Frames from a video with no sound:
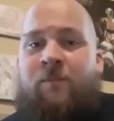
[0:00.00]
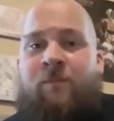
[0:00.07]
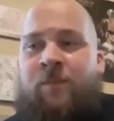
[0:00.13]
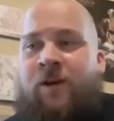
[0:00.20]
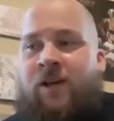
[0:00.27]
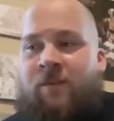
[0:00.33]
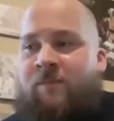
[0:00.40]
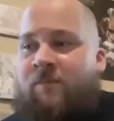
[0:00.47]

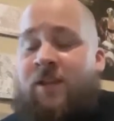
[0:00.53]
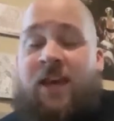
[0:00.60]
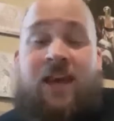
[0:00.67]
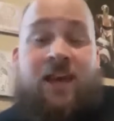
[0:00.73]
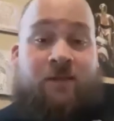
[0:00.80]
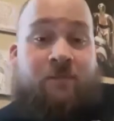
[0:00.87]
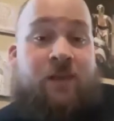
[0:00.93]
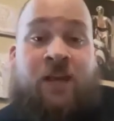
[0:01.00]
But
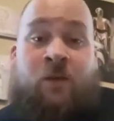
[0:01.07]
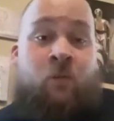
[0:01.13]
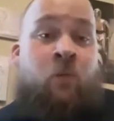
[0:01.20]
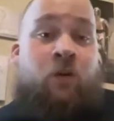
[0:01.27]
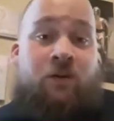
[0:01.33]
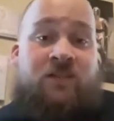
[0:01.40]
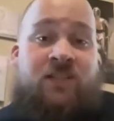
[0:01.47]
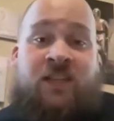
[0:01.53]
hey, it
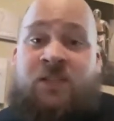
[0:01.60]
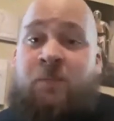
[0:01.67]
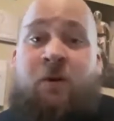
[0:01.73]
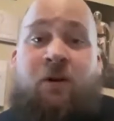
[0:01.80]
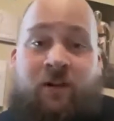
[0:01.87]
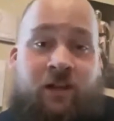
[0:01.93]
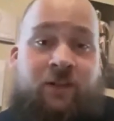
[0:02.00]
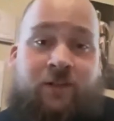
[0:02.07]
works. It's
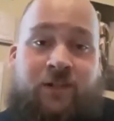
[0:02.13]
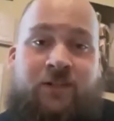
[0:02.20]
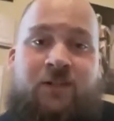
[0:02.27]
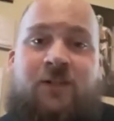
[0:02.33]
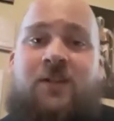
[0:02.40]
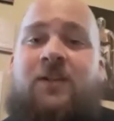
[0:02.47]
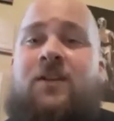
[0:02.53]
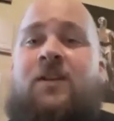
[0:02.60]
part of it.
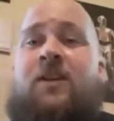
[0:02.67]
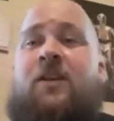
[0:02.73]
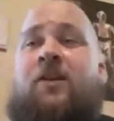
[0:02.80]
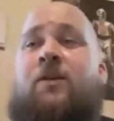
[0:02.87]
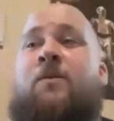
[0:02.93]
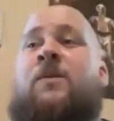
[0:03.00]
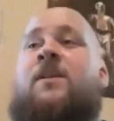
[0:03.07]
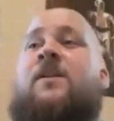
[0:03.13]
You know,